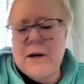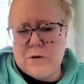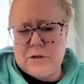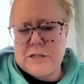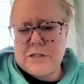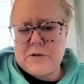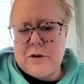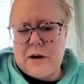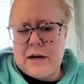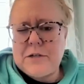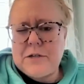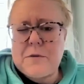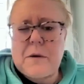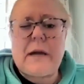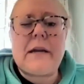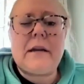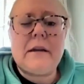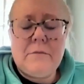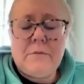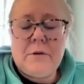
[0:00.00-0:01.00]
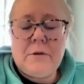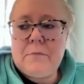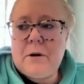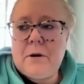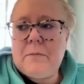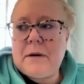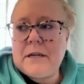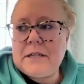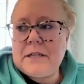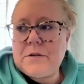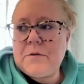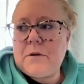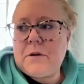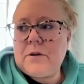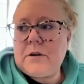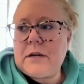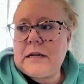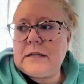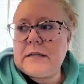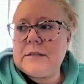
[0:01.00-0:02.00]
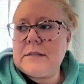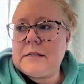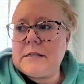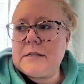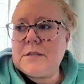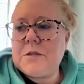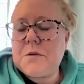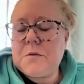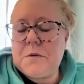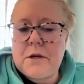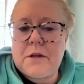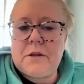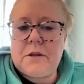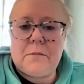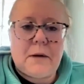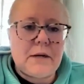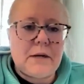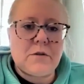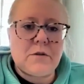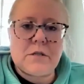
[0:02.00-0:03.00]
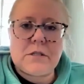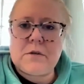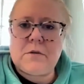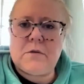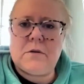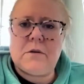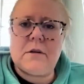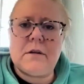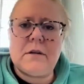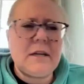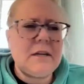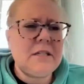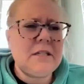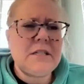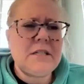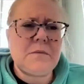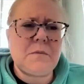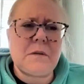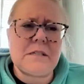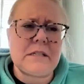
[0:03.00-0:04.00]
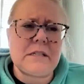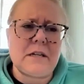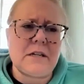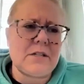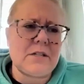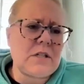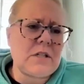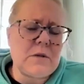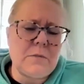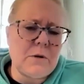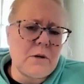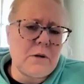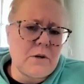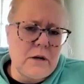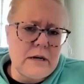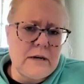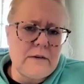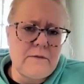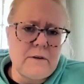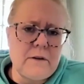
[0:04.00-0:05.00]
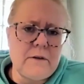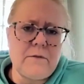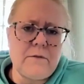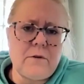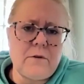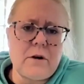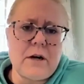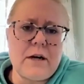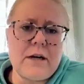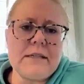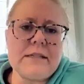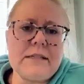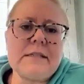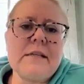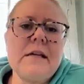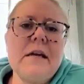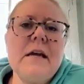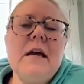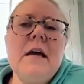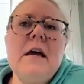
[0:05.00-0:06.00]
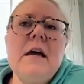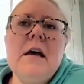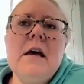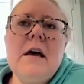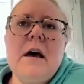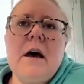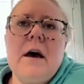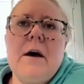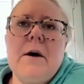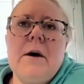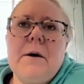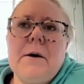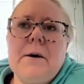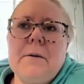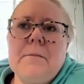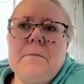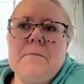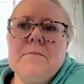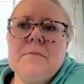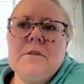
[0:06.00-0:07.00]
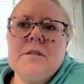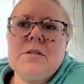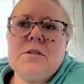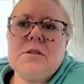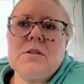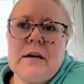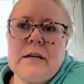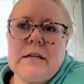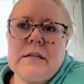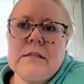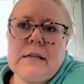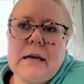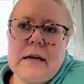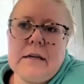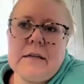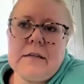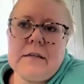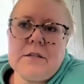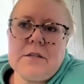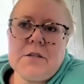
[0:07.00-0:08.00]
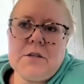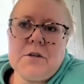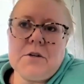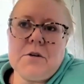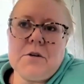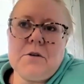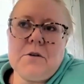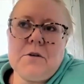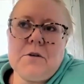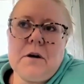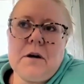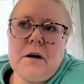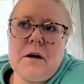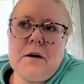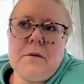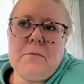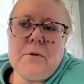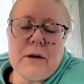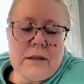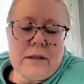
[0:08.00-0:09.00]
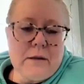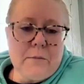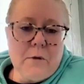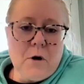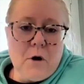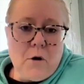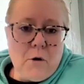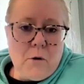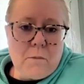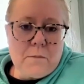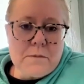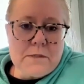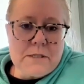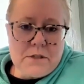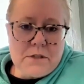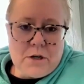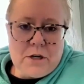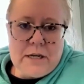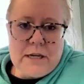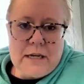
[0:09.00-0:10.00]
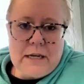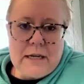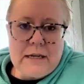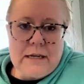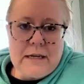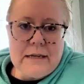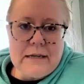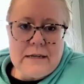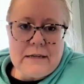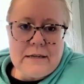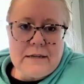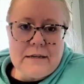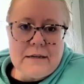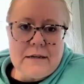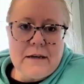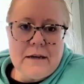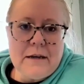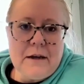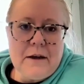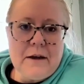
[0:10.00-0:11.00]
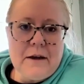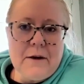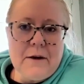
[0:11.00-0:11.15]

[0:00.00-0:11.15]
oldest graduated, we had put my two other kids into another micro school and it just wasn't a super great fit for us. So I decided to bring them home starting in